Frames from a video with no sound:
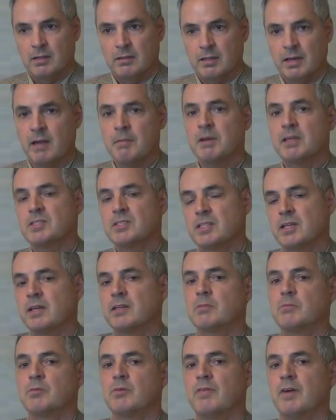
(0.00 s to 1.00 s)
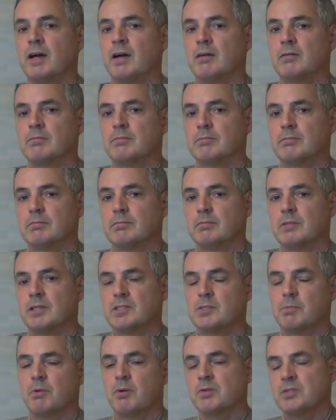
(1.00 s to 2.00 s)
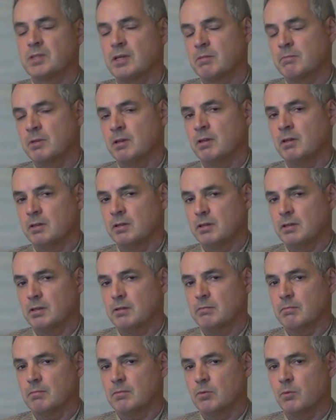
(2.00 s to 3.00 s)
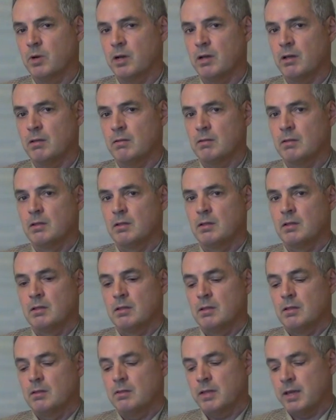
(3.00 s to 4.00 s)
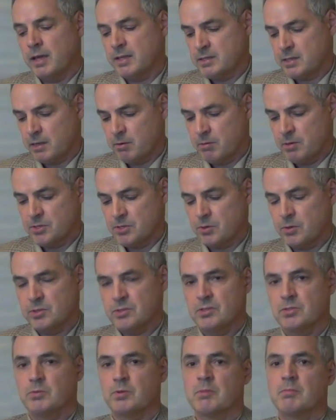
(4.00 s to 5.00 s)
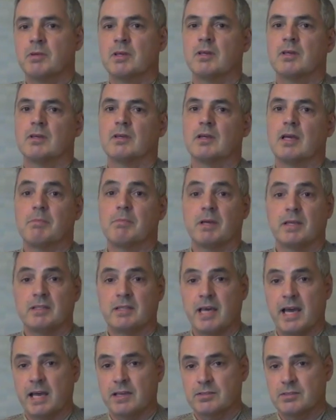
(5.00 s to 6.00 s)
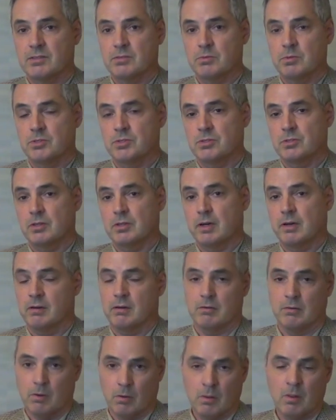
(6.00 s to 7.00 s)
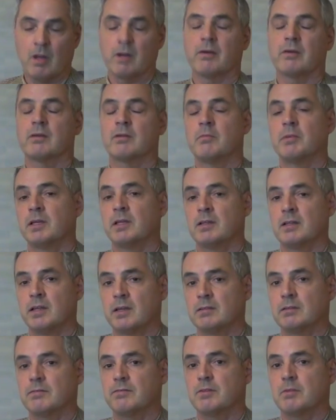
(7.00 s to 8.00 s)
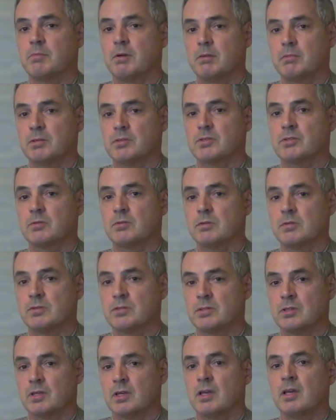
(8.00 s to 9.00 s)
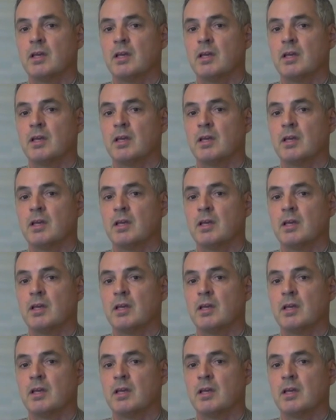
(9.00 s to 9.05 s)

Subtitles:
then I may decide to move out. And suppose I'm middle income. Well, then I take resources with me. I pay taxes, which are no longer going to be collected for the public schools.